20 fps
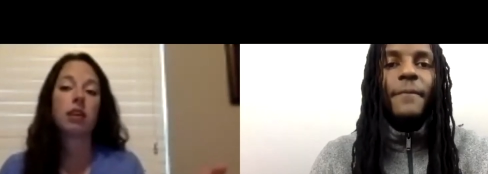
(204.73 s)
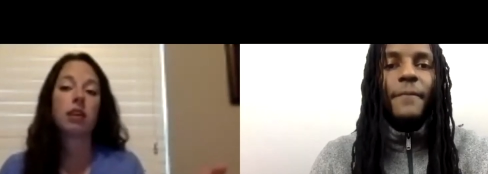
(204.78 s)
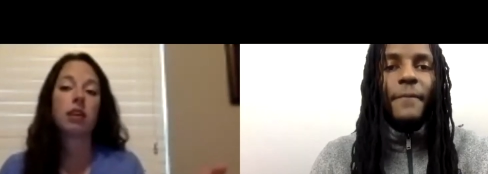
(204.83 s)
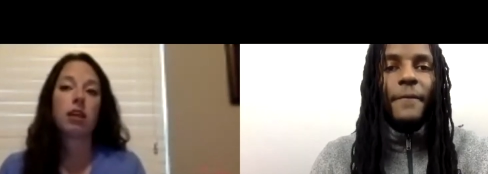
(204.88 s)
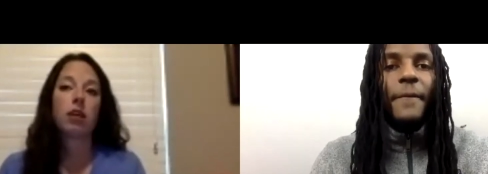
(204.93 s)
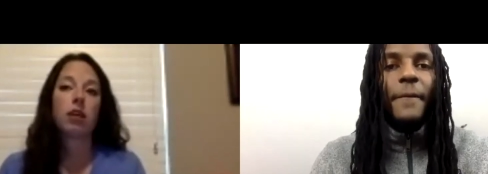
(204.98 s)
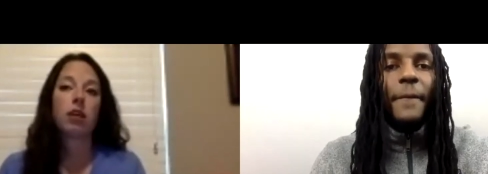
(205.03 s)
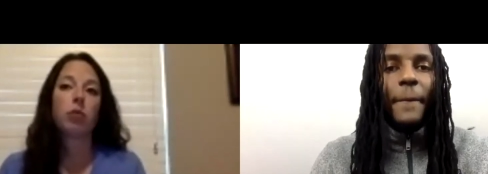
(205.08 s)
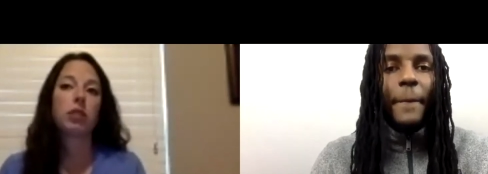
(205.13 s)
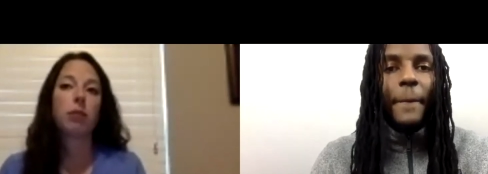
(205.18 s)

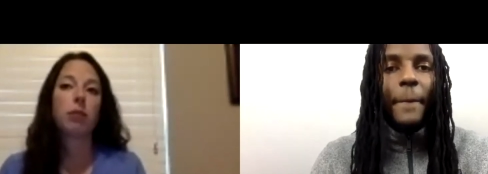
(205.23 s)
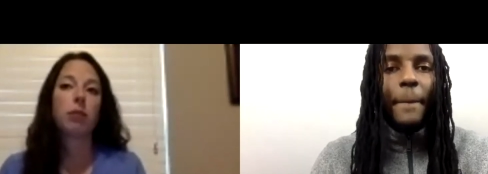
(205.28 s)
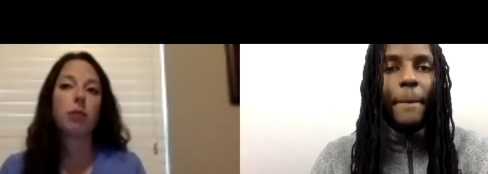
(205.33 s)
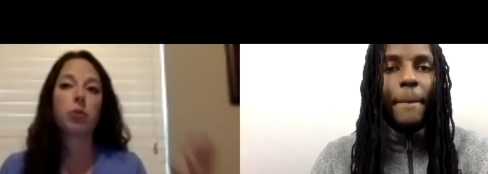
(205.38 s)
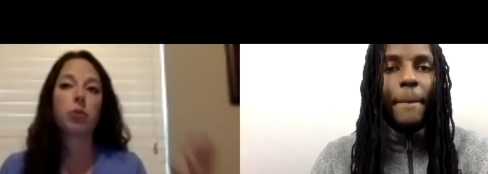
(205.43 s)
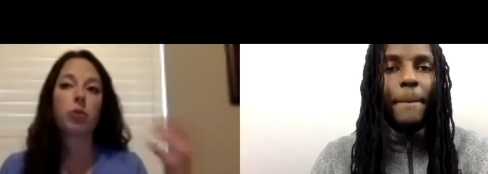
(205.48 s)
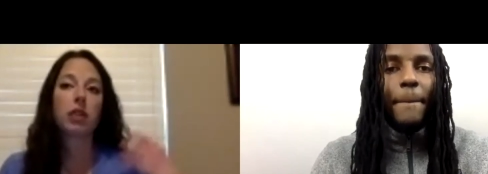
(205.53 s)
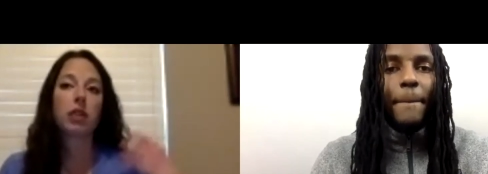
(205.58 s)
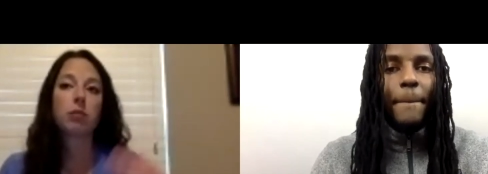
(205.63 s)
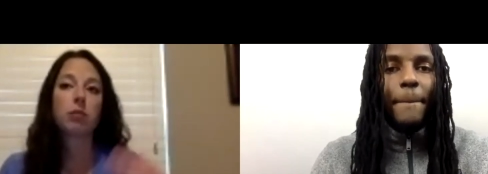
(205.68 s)
Speaker 1: was able to
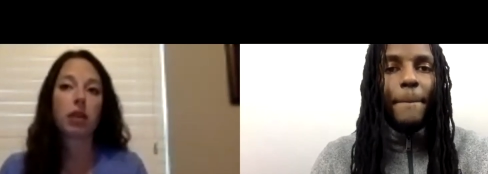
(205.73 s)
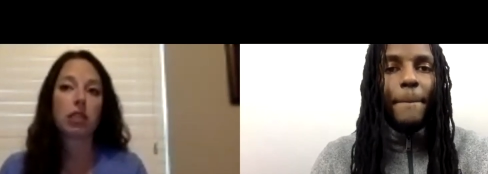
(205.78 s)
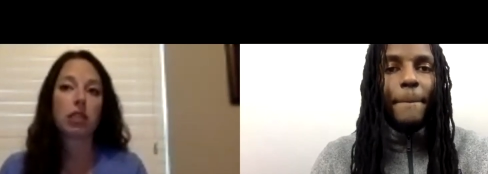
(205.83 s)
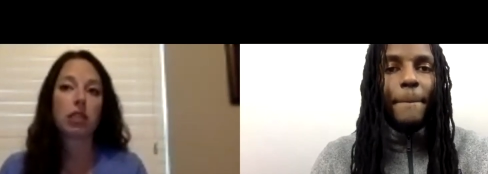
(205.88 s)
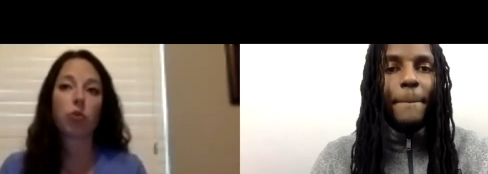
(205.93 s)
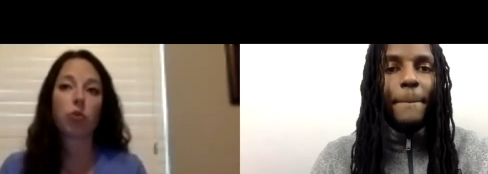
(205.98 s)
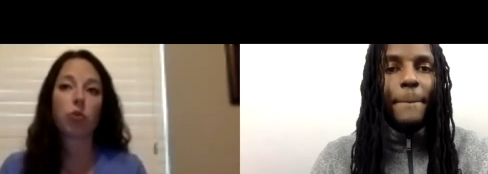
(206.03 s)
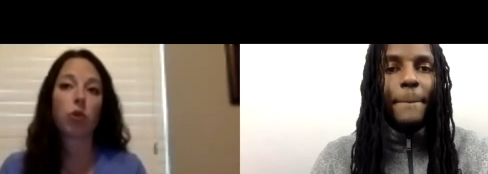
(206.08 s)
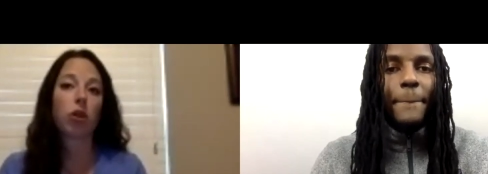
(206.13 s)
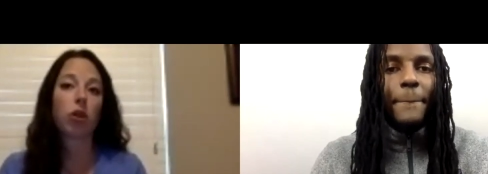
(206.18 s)
raise my
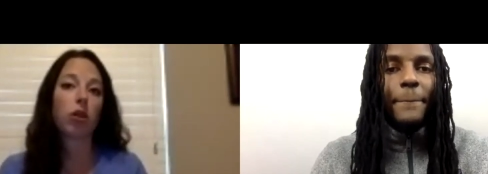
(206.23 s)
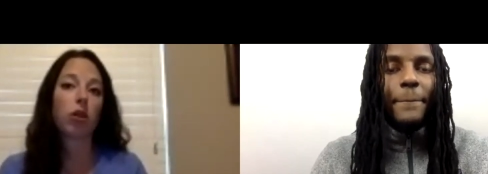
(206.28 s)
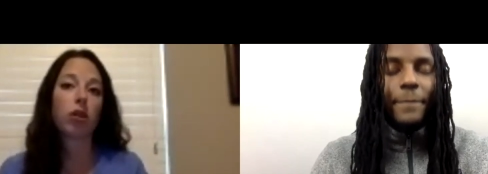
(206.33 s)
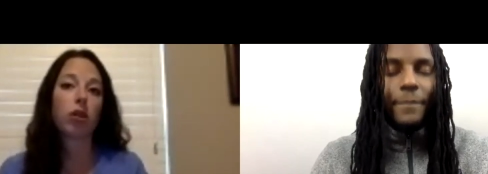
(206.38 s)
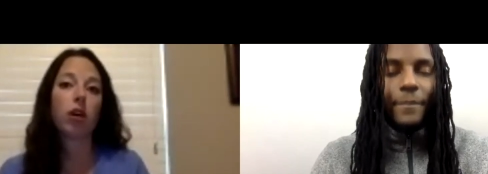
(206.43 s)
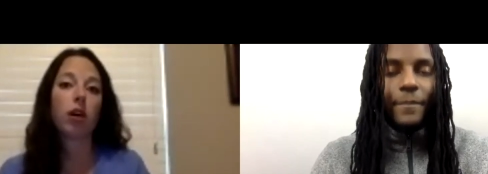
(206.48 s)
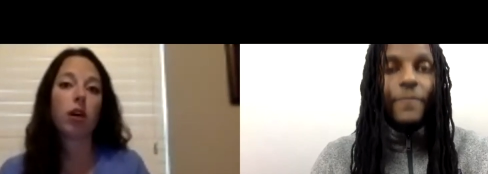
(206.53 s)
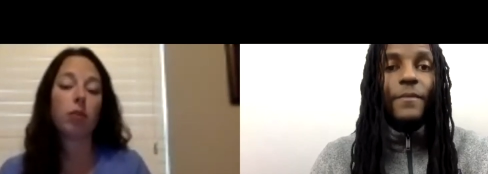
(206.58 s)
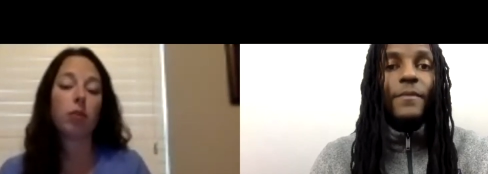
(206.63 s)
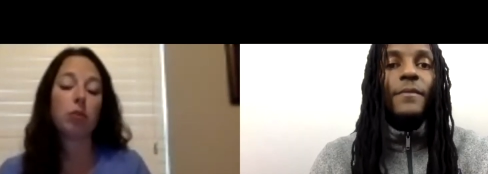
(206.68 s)
score
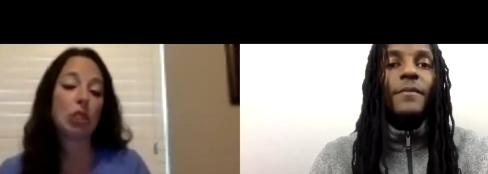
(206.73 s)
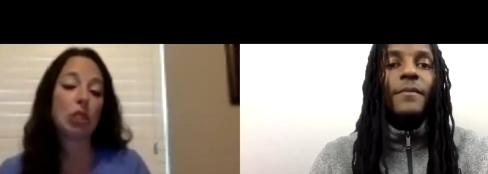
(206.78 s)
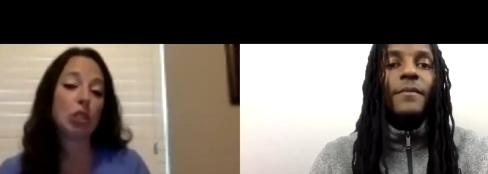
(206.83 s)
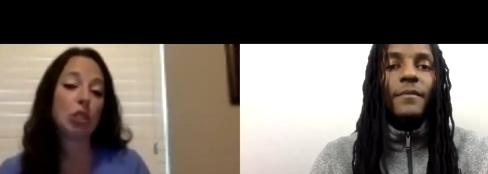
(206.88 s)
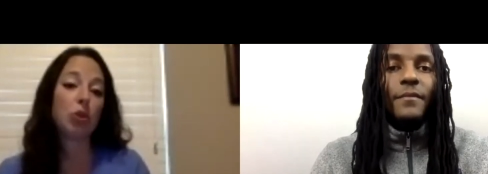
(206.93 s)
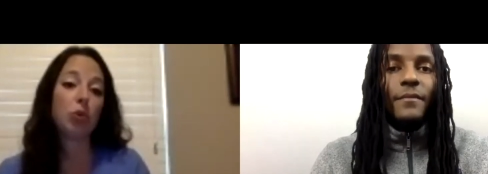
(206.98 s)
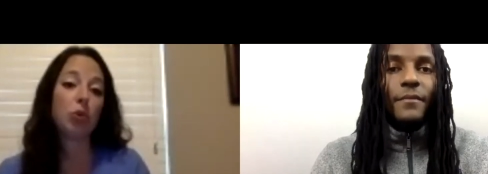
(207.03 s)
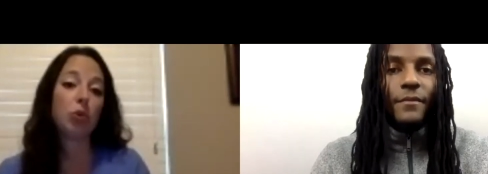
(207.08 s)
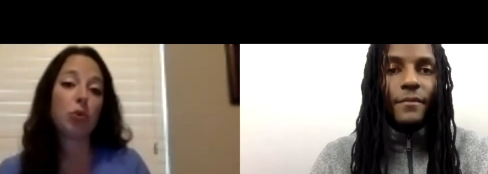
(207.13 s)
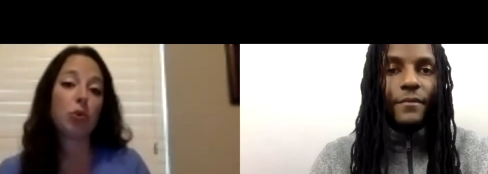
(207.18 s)
um,
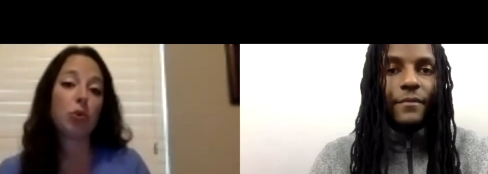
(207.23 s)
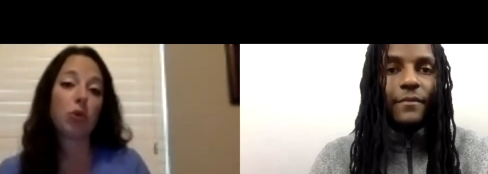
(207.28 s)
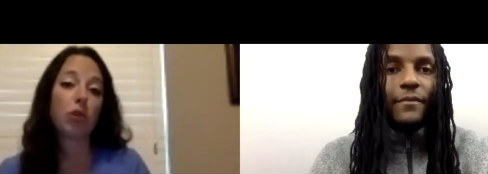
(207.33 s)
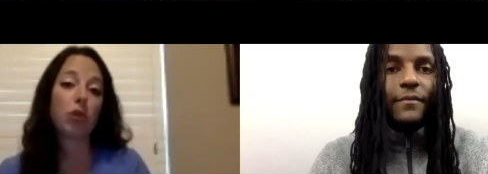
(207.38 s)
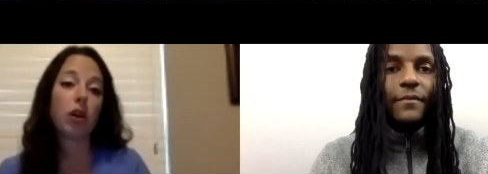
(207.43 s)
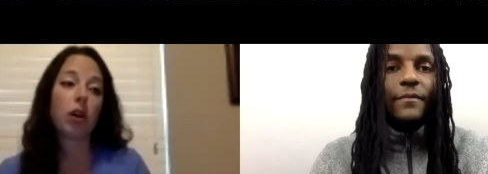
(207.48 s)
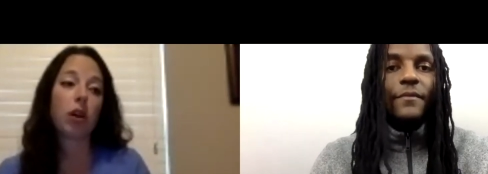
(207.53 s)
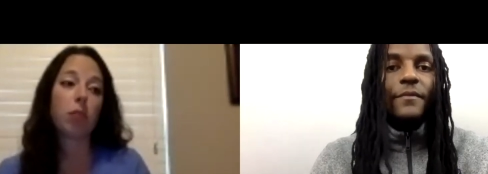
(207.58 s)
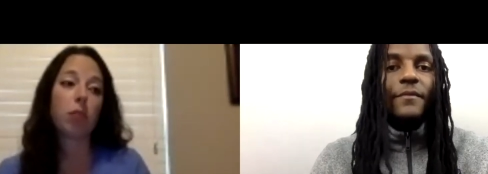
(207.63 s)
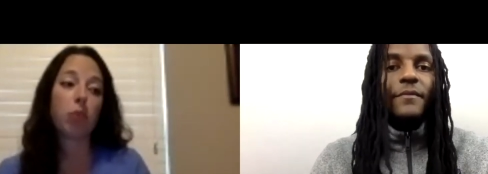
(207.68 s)
to
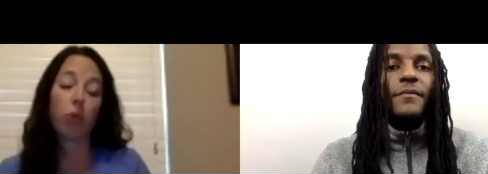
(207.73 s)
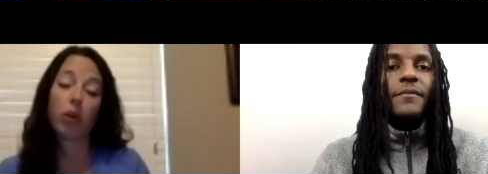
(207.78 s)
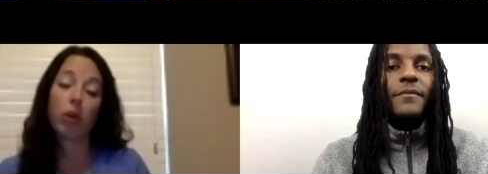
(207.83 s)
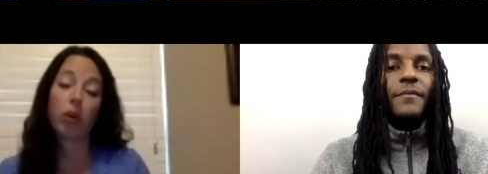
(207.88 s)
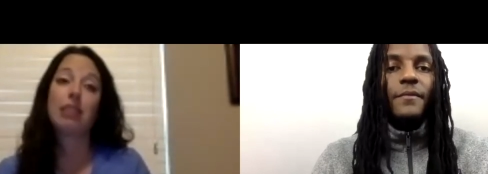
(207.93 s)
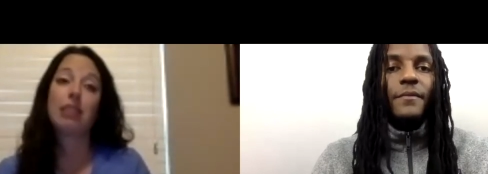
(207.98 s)
points.